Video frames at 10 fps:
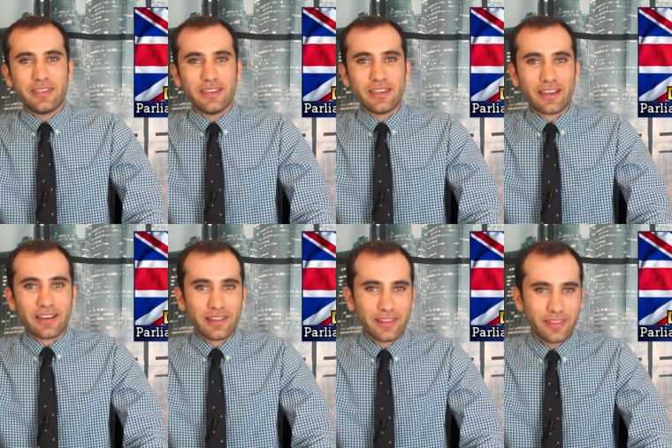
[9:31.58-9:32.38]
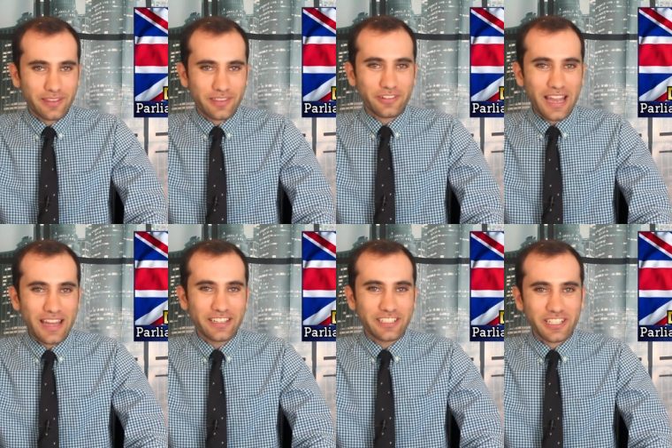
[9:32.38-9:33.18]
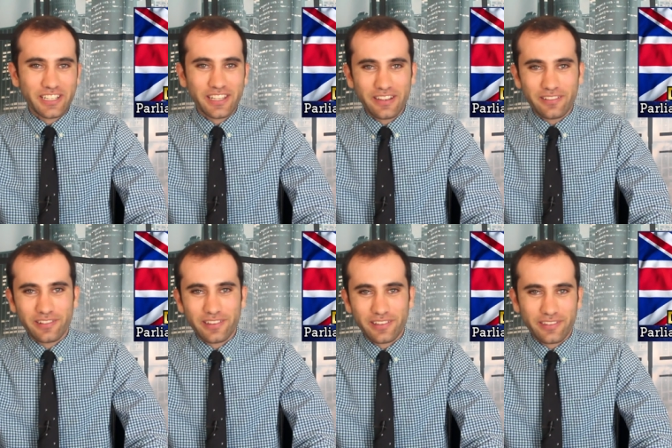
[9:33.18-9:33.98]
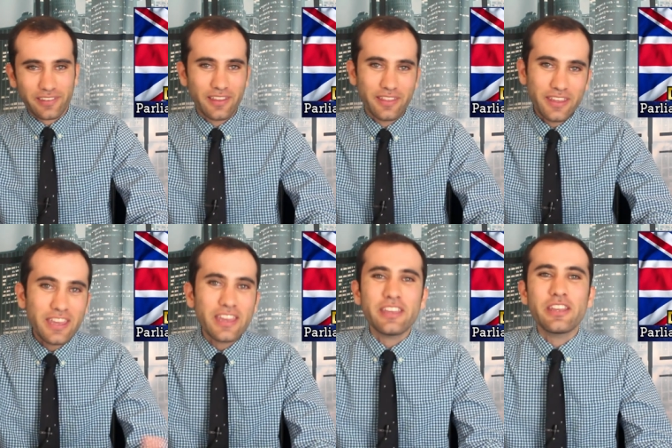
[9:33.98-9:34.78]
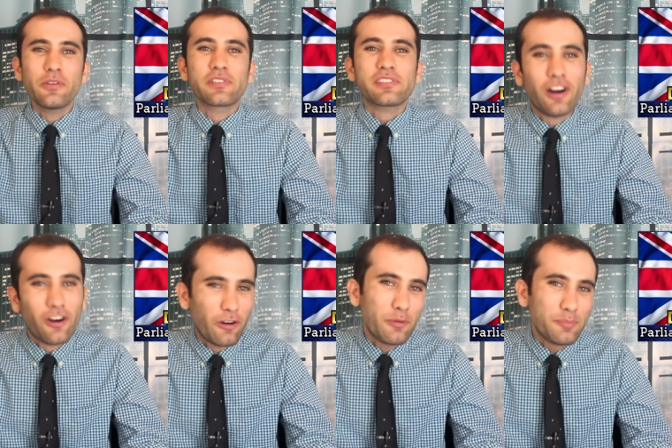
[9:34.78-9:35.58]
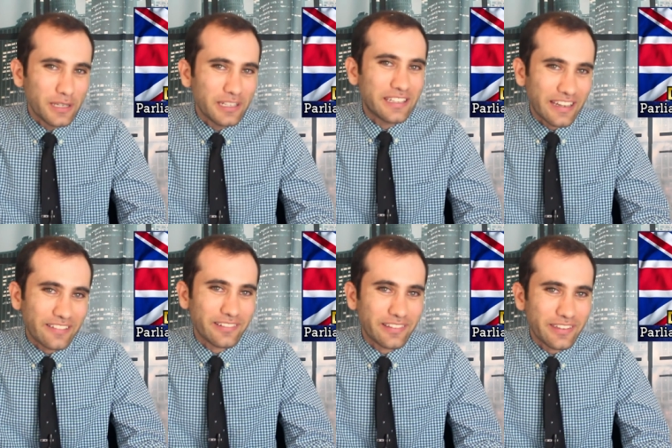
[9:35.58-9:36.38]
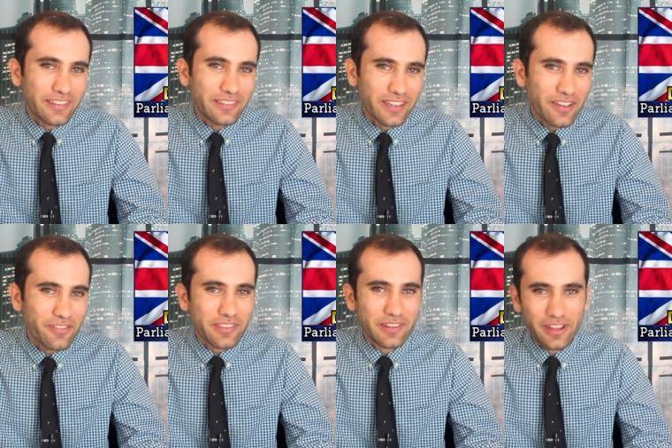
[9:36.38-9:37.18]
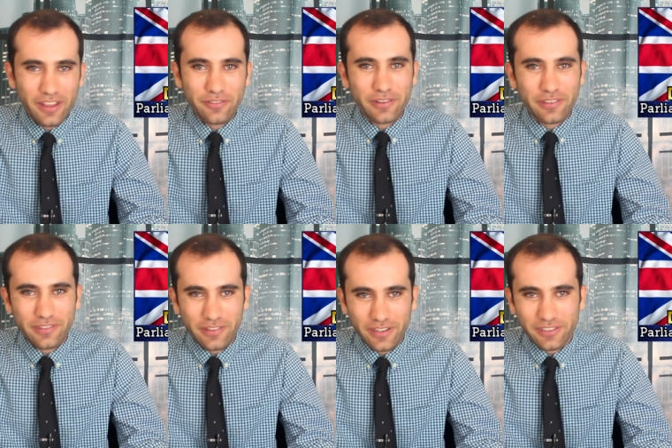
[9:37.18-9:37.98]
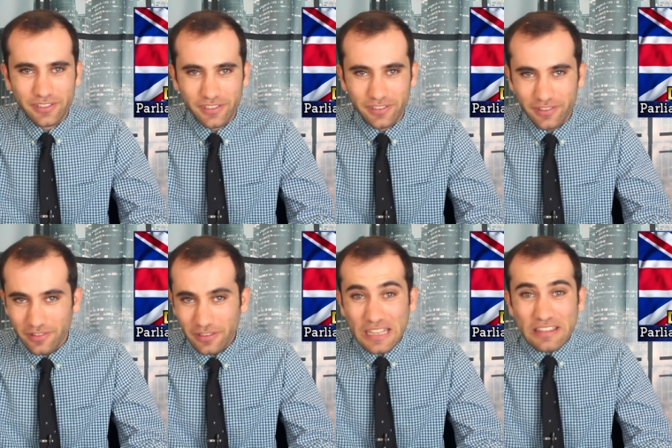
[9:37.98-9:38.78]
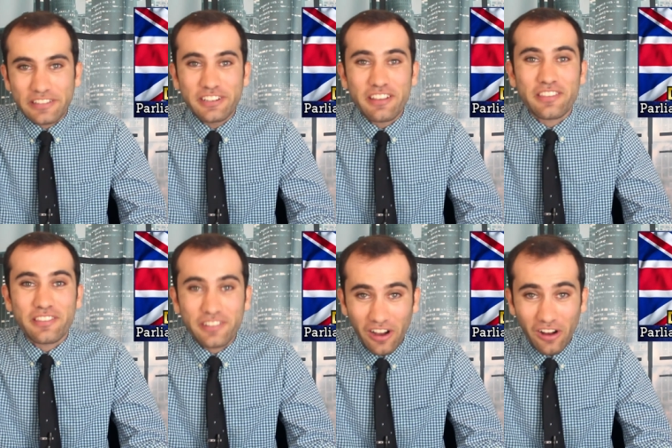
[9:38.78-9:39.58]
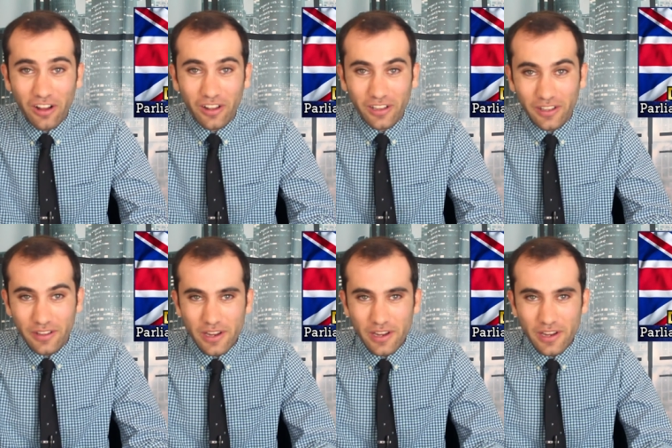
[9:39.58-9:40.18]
Yeah, the strategy here is the EU is all but guaranteed to give us another extension, so let's just stall.